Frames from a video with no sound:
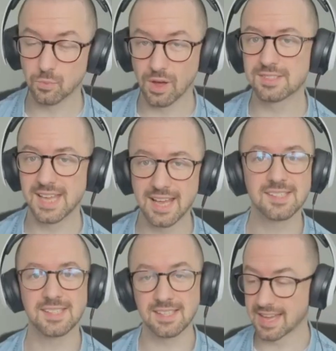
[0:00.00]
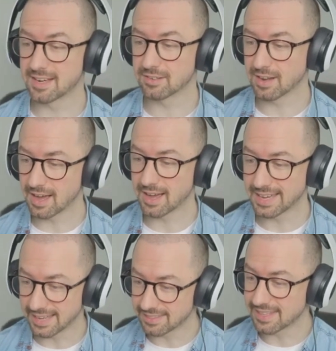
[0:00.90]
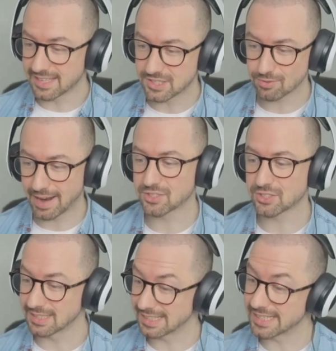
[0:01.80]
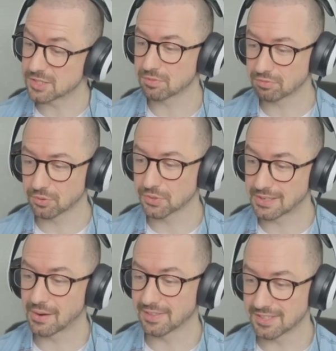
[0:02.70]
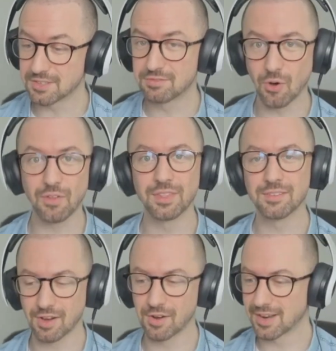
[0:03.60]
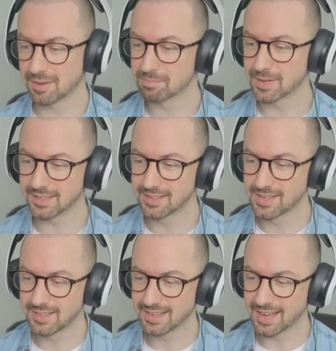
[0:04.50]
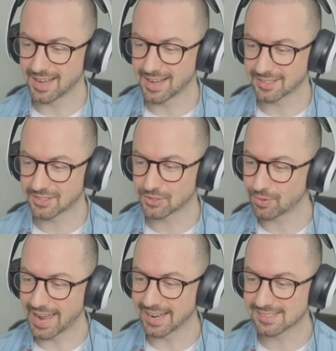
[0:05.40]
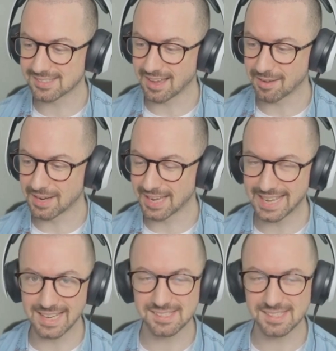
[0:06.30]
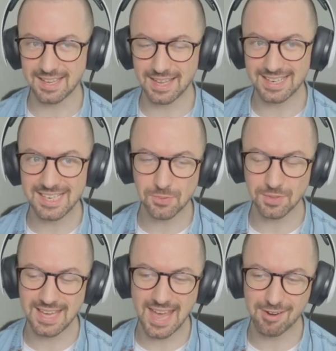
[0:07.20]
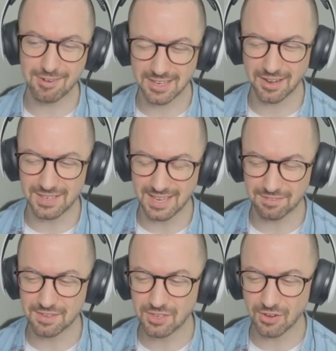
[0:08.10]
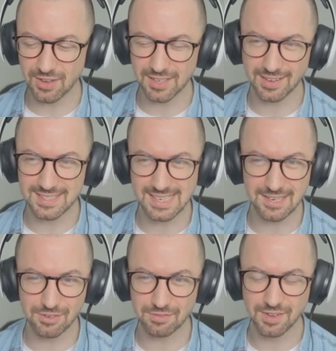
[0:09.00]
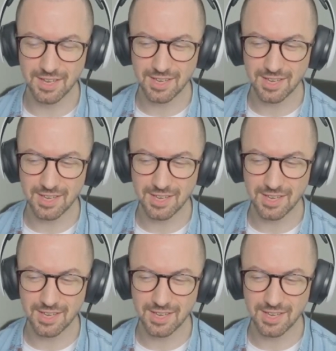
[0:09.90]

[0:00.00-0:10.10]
worth testing then uh, in the interaction at least before you go that you've got the phone number uh, correct. I mean, I guess at least with the area code, if you've got an idea of